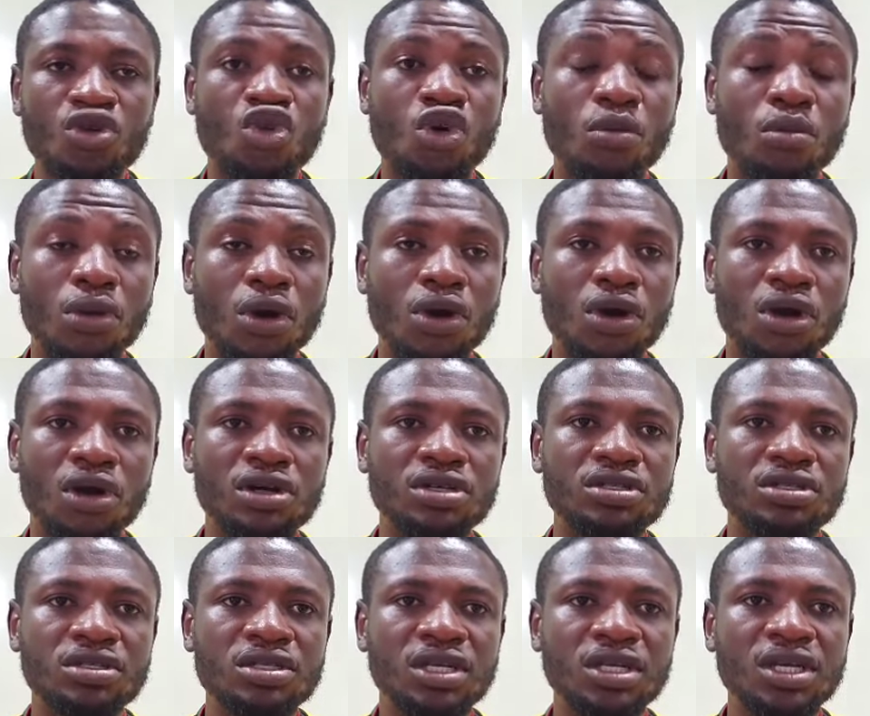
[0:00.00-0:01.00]

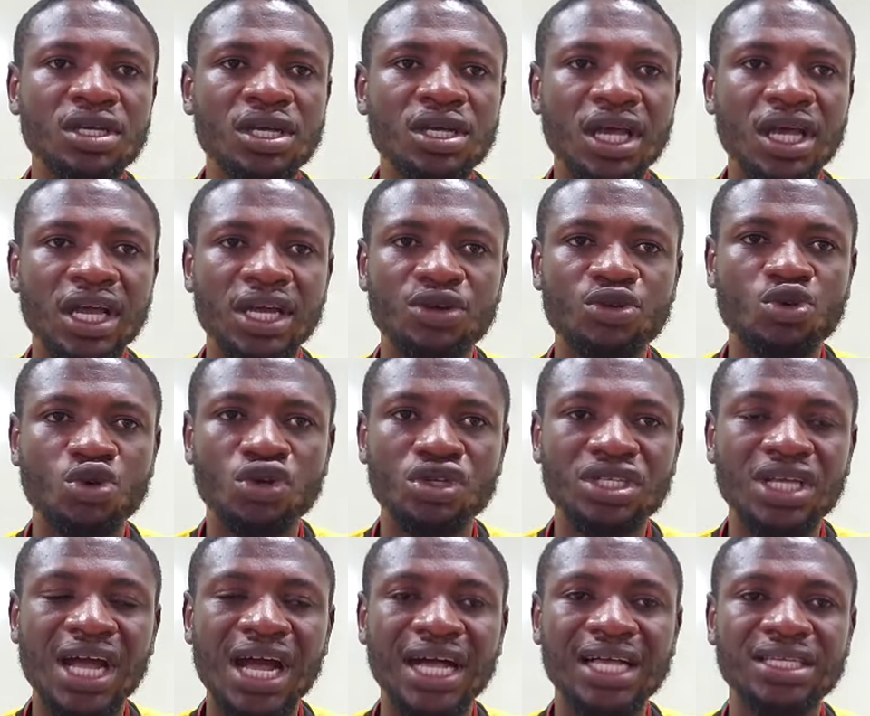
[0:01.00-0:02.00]
Comoros head
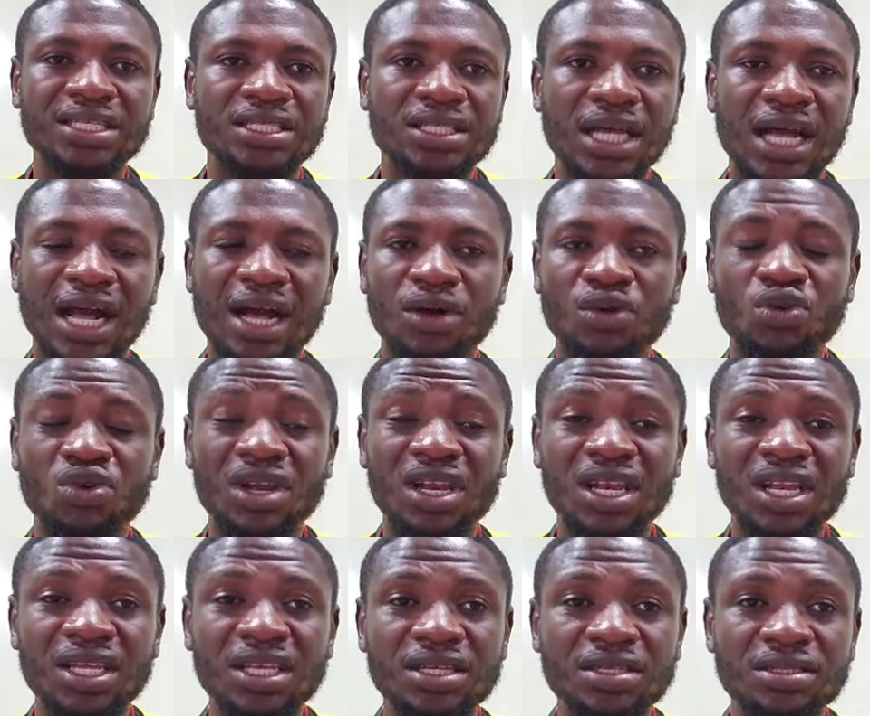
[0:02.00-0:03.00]
coach has uh,
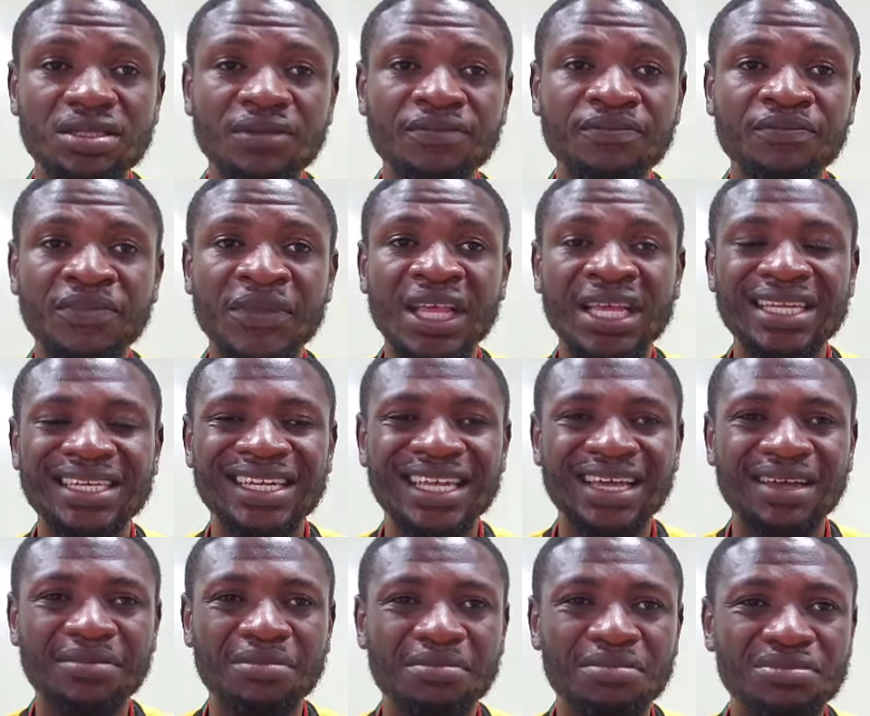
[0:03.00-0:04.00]
released
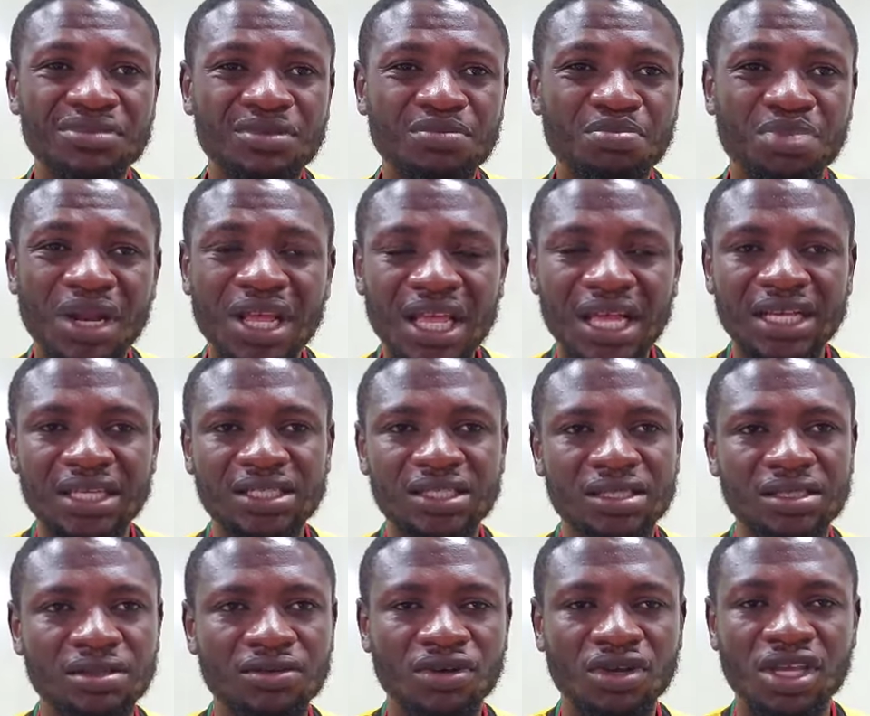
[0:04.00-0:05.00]
the
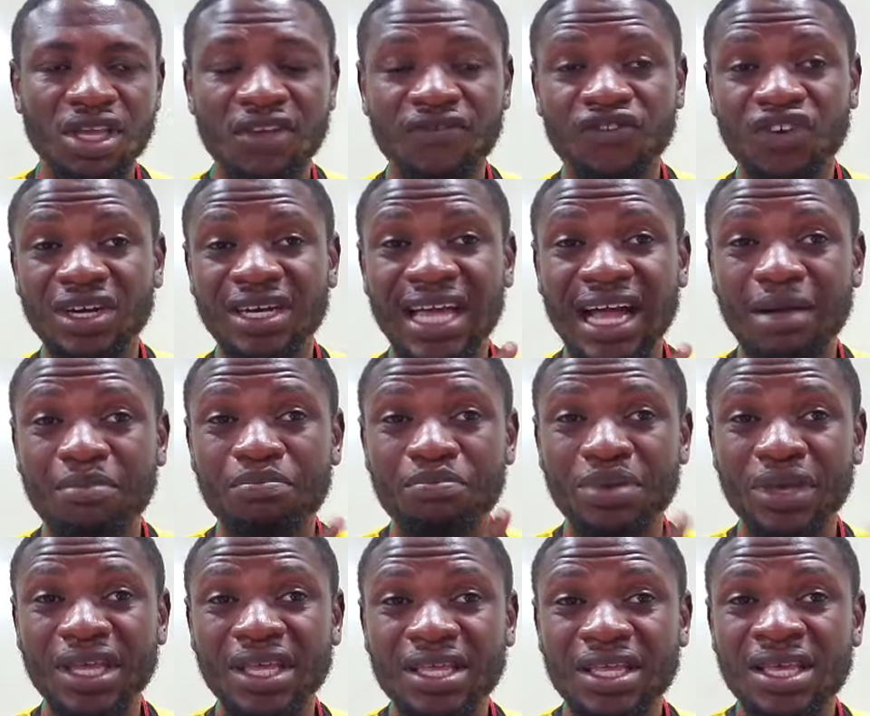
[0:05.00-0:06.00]
players, okay, for that
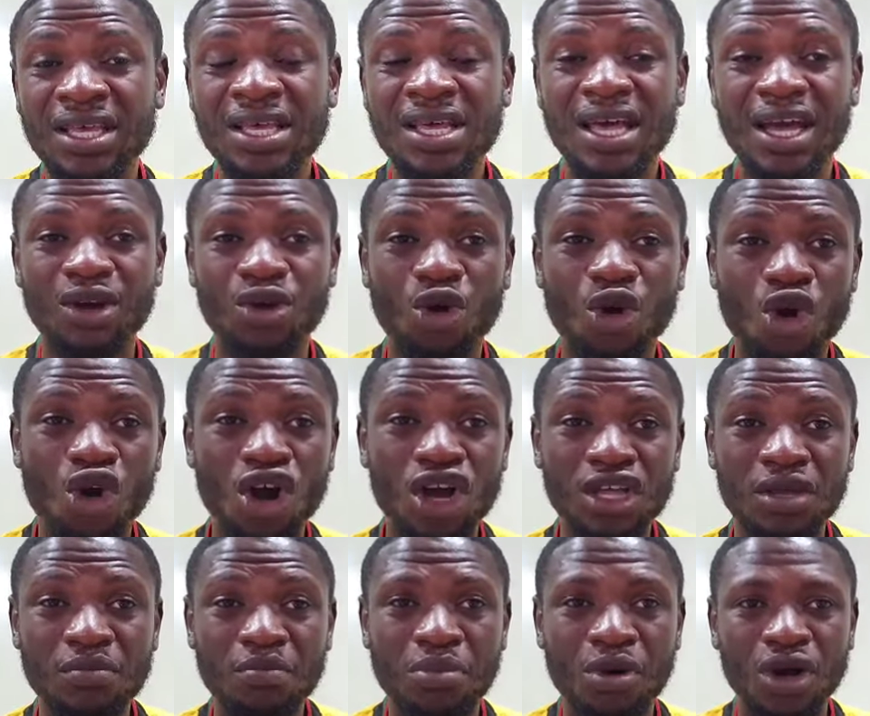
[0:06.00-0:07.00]
big and all
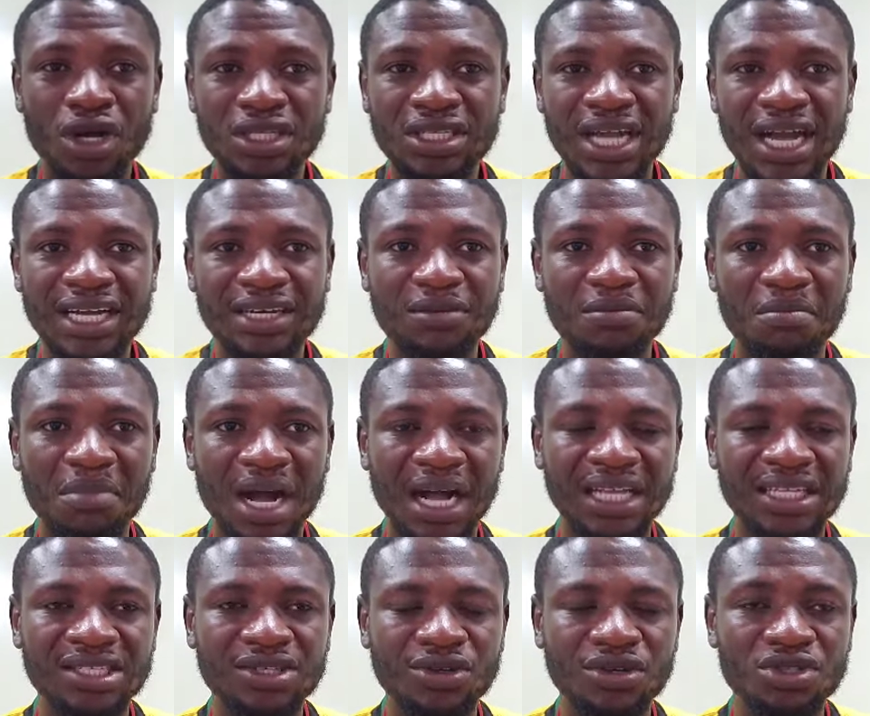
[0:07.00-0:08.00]
important match.